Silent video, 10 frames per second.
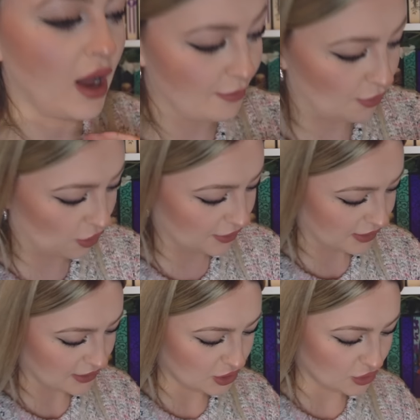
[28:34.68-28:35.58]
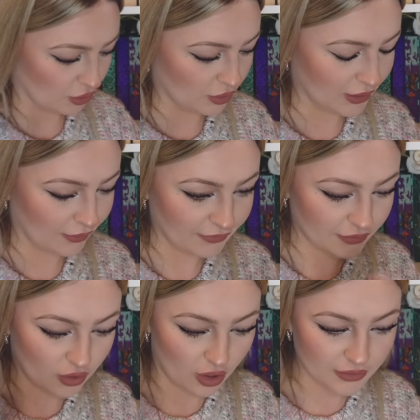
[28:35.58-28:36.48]
I bought at this store. Now, I've
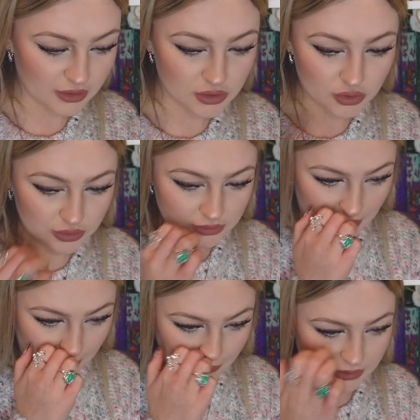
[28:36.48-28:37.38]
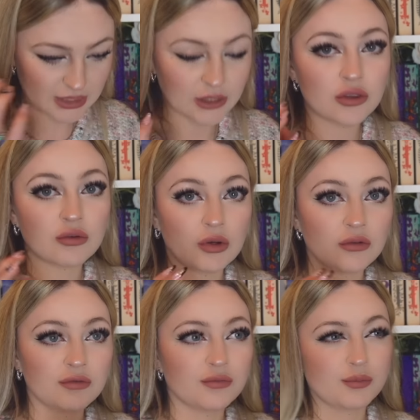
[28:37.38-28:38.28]
forgotten the store's name, but it's like Throne
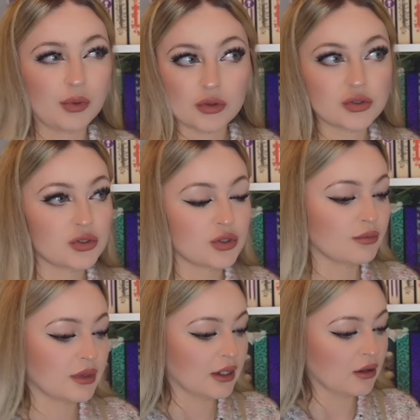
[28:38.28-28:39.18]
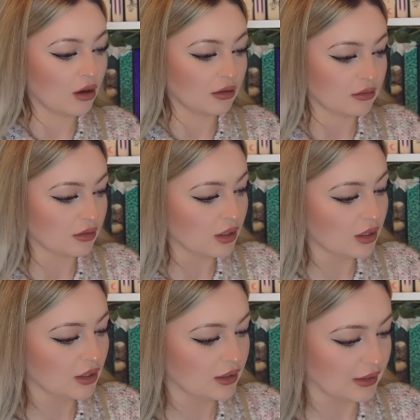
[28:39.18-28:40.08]
of Books or something on
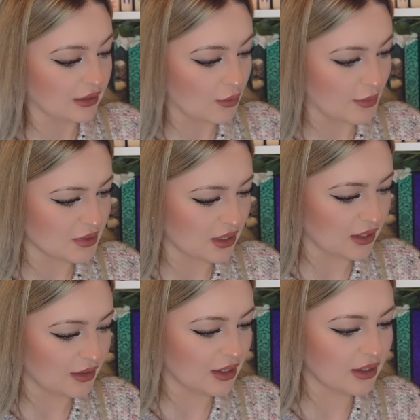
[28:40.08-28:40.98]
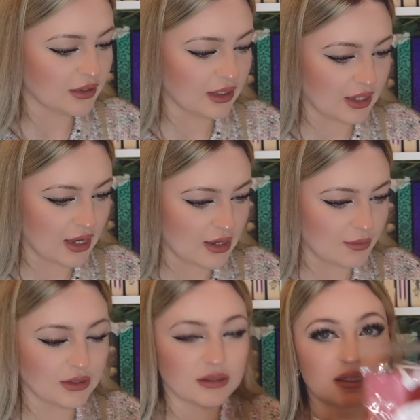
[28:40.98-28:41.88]
like their website, I think. They came in like